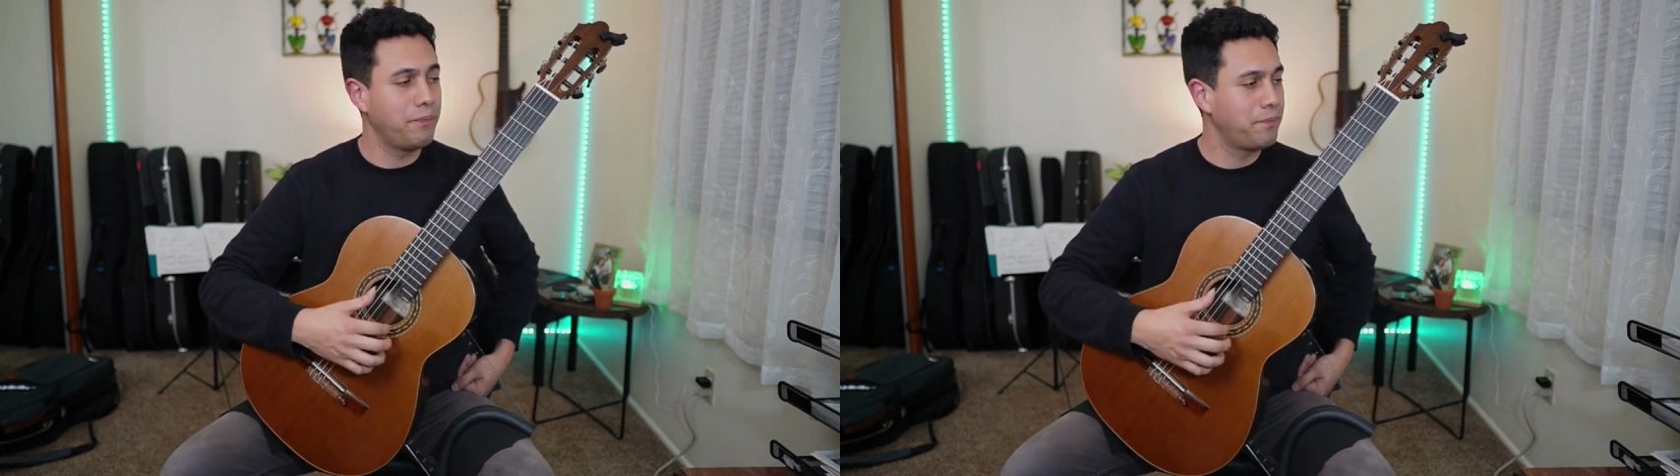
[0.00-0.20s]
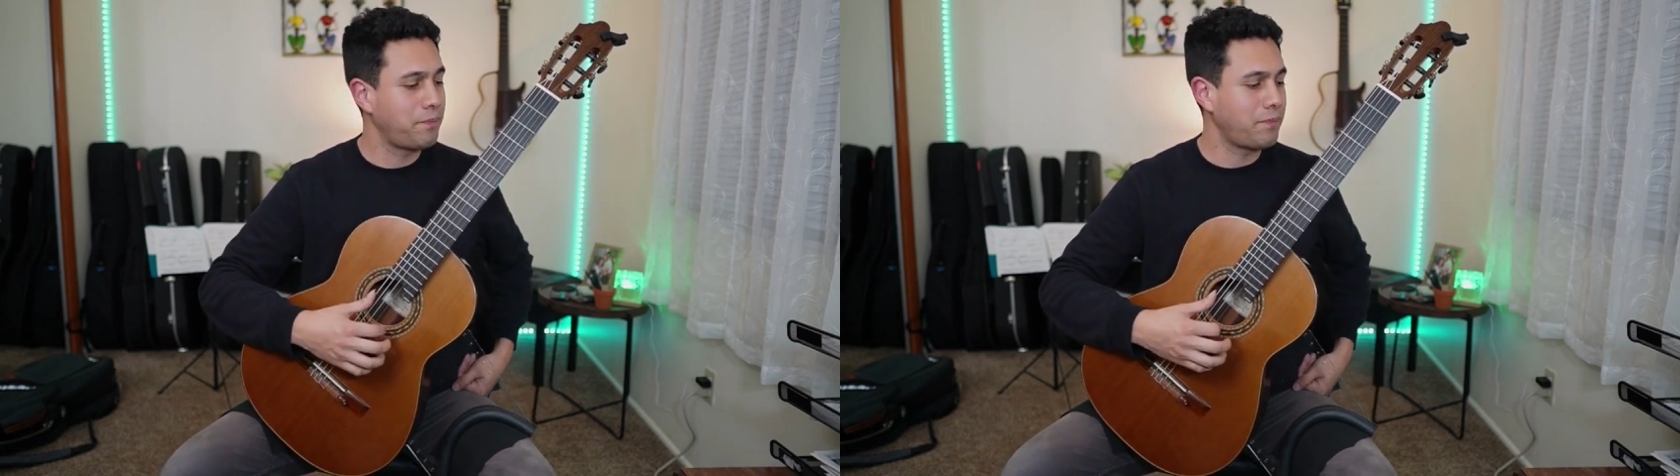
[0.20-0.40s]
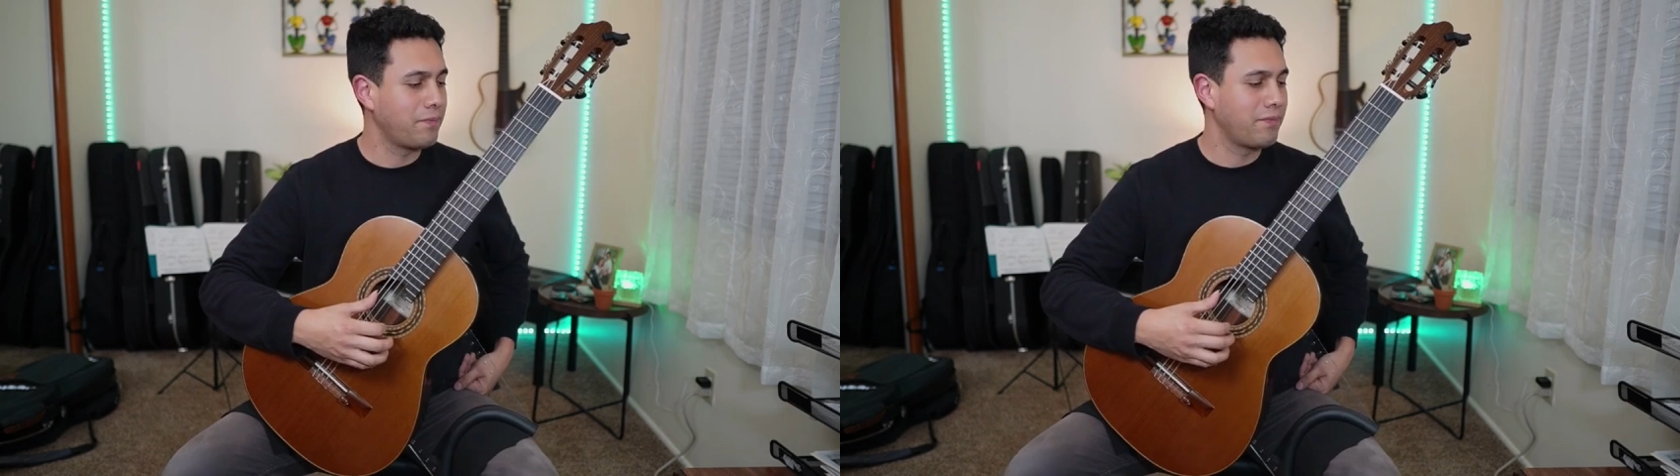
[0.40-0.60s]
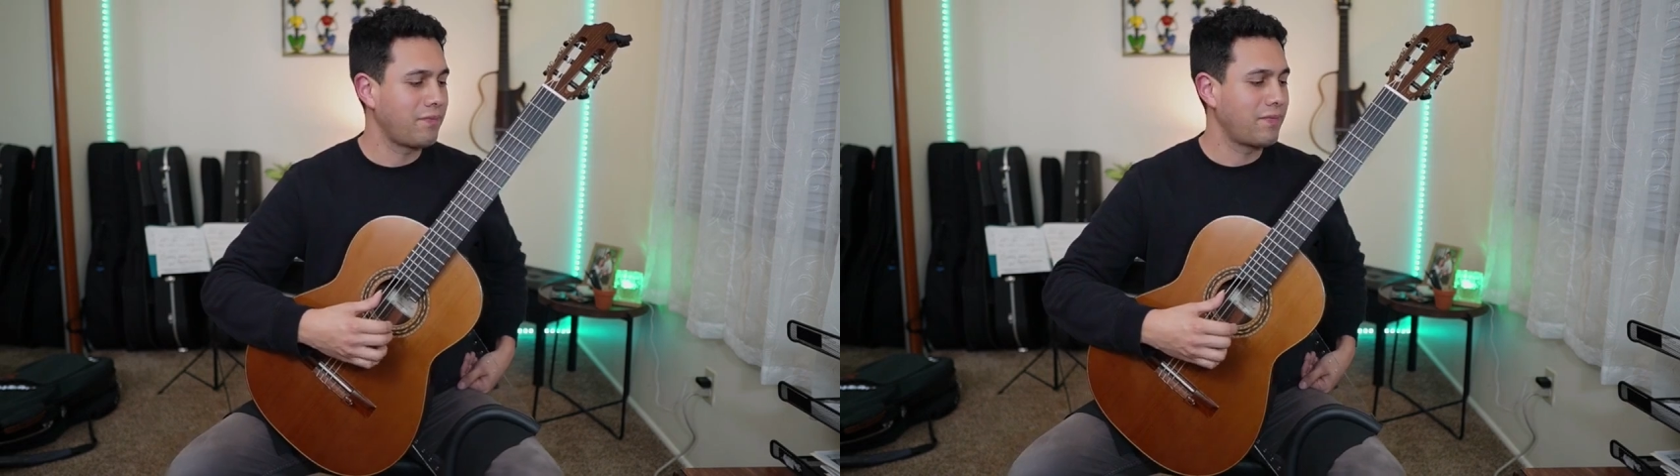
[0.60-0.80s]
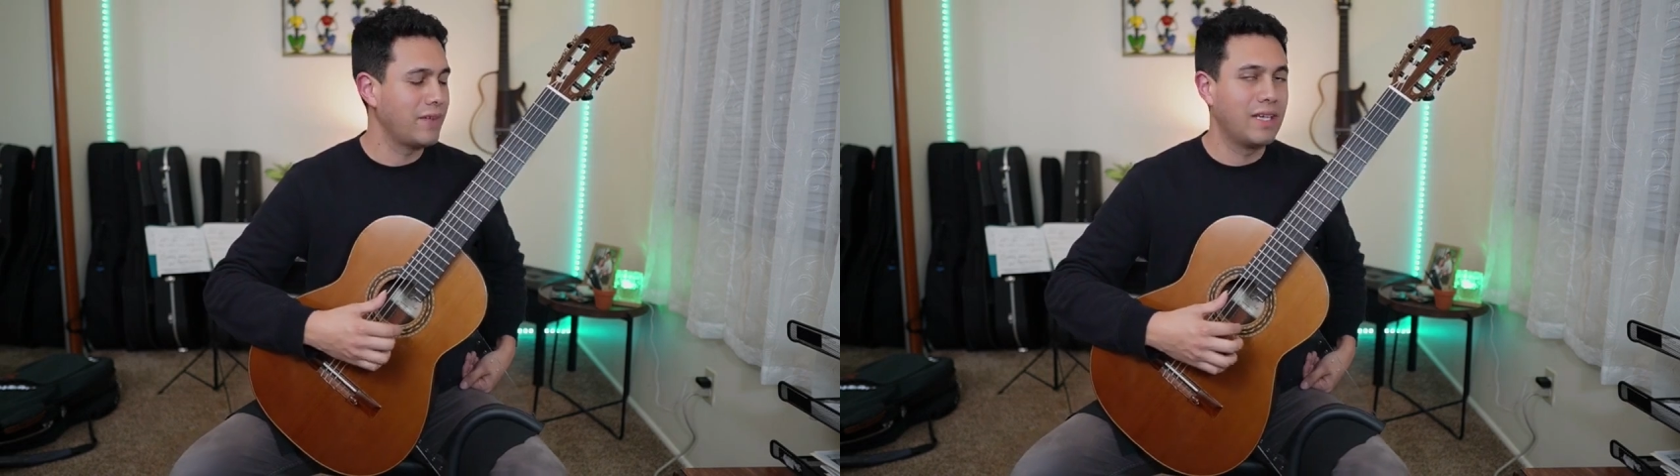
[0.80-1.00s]

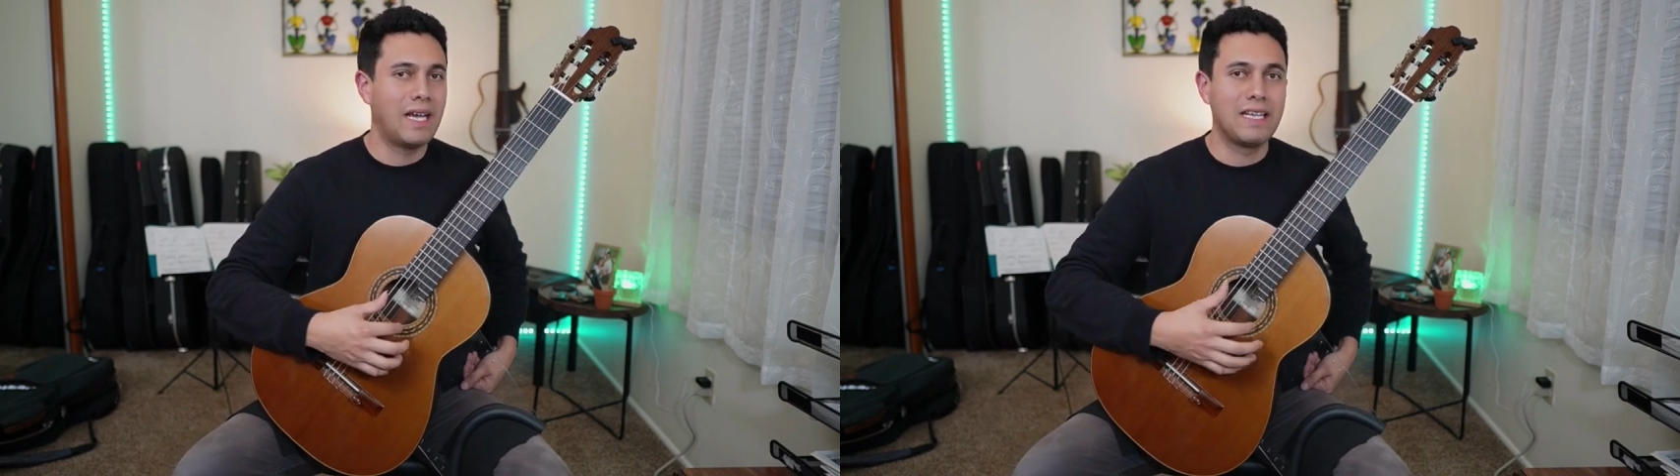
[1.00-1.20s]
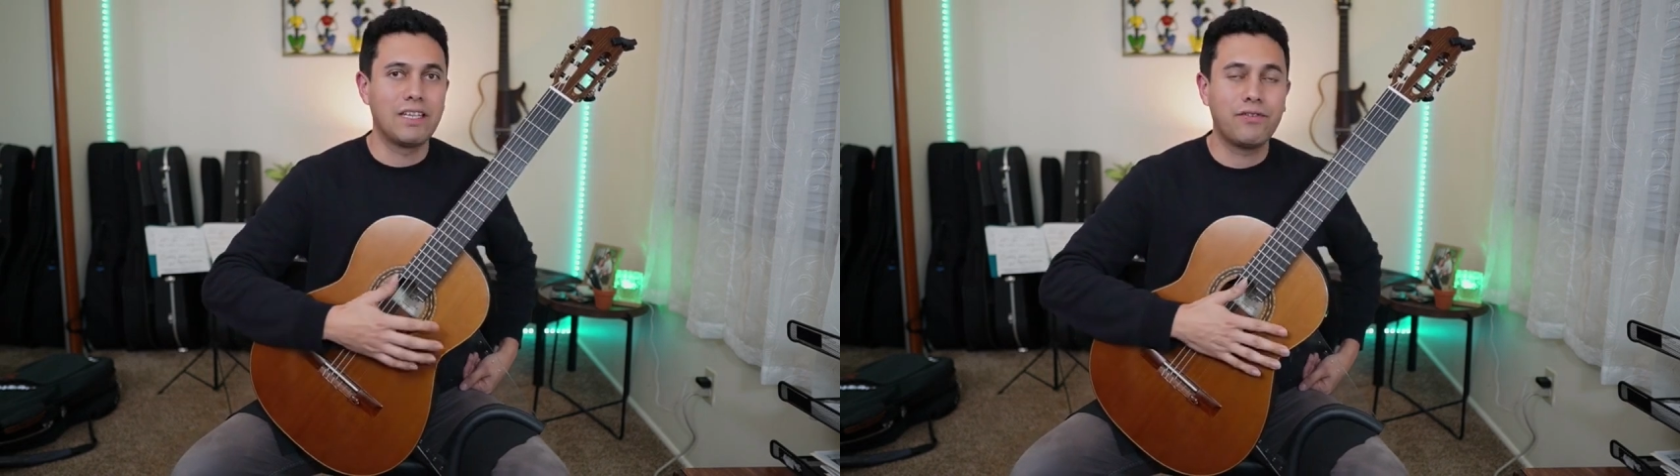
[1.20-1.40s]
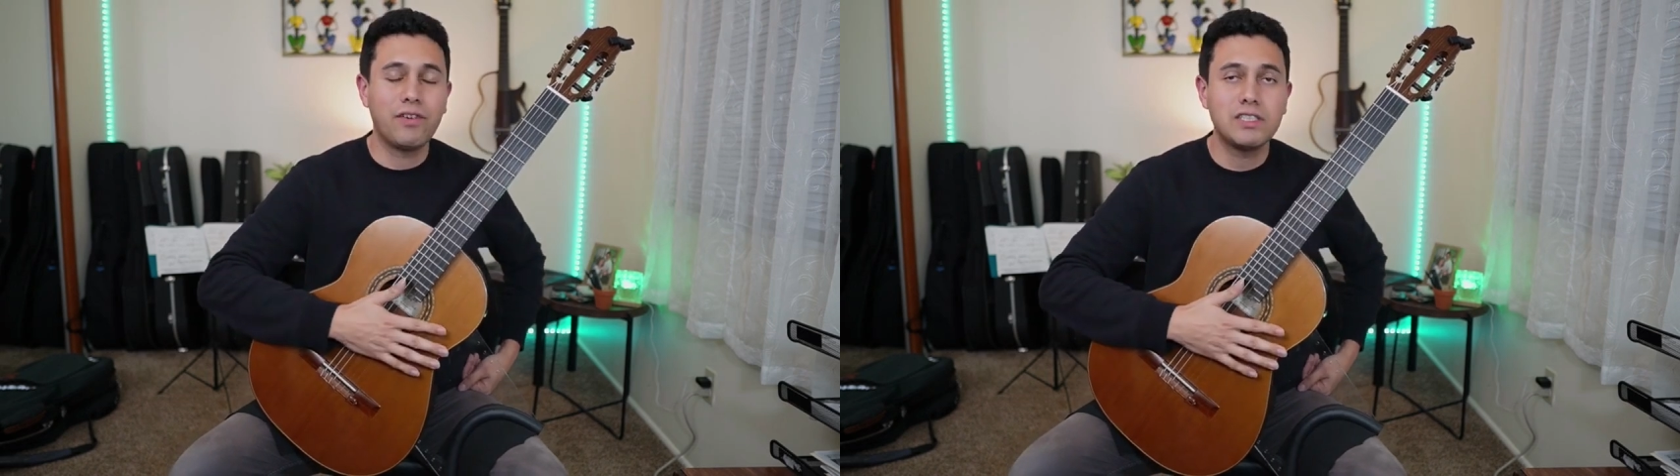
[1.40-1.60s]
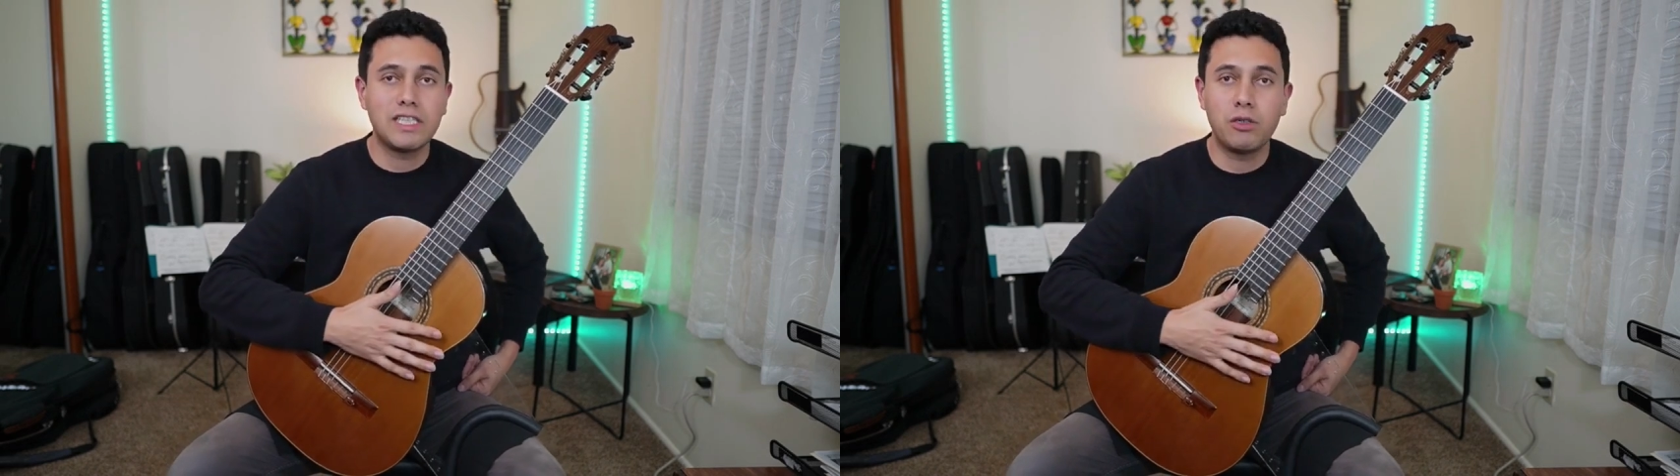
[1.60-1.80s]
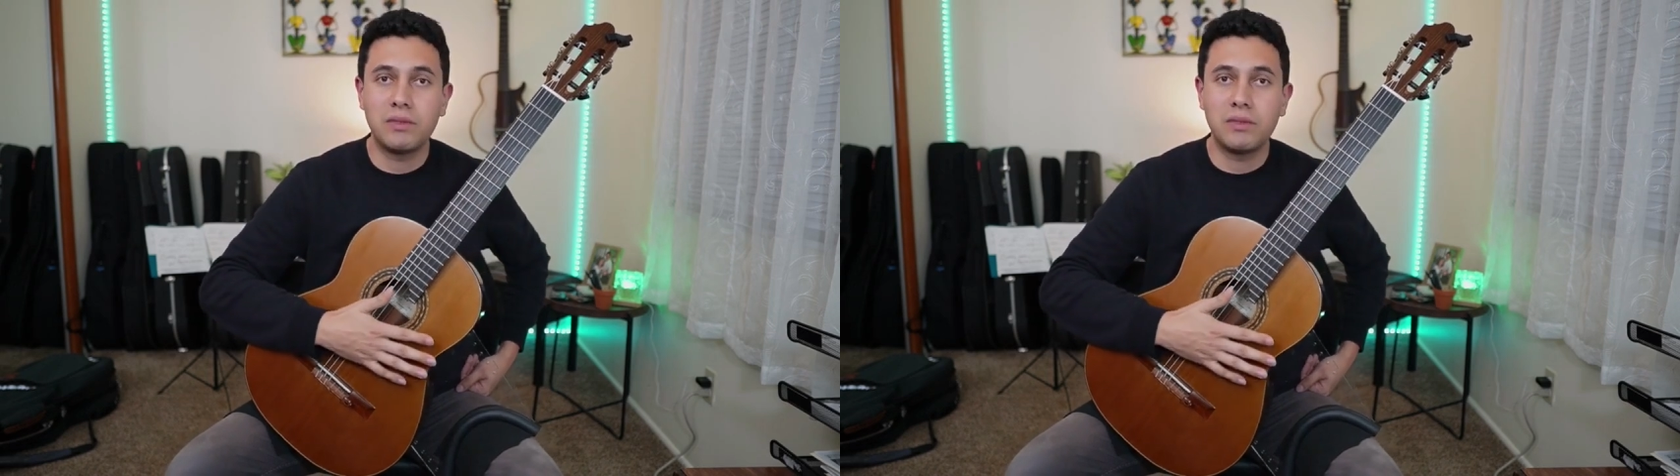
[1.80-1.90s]
And the first sequence